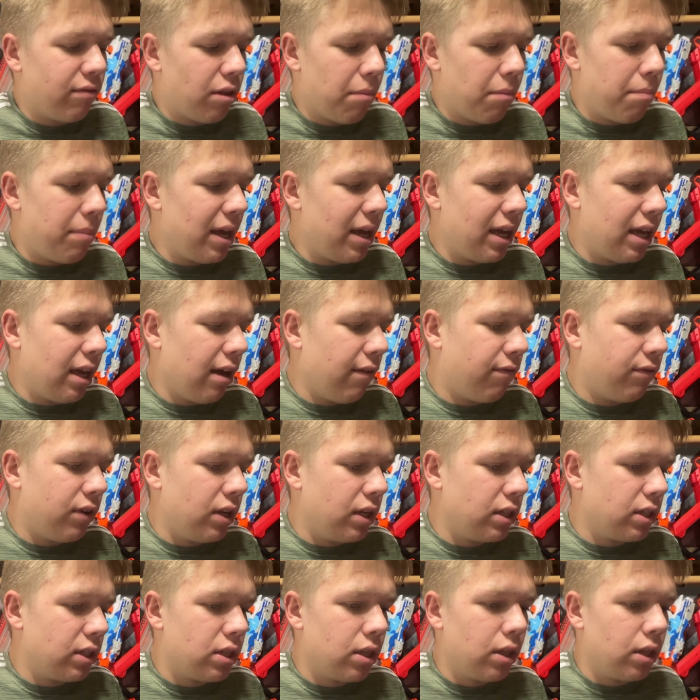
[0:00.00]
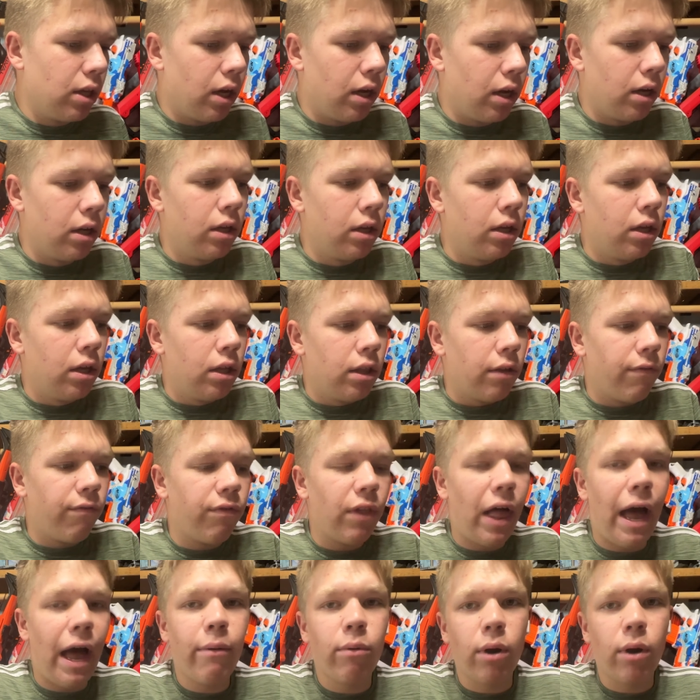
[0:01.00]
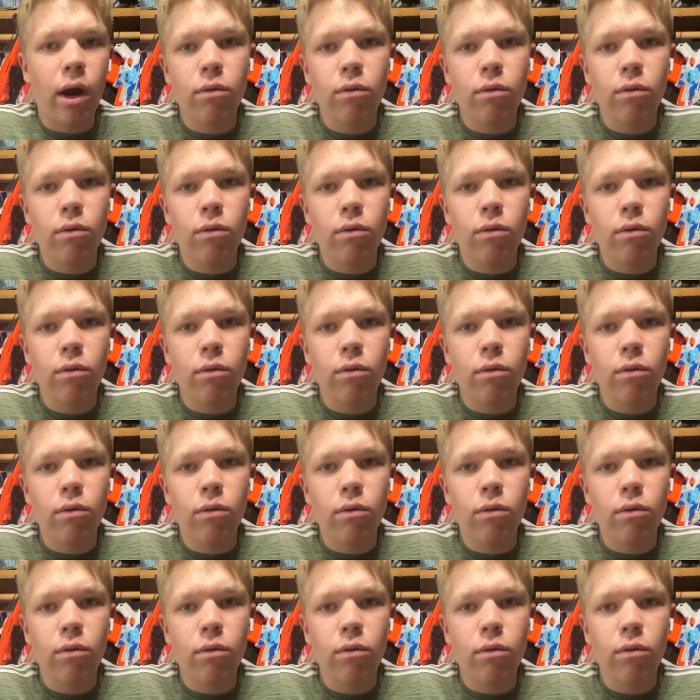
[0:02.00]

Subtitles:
The big gift is the flower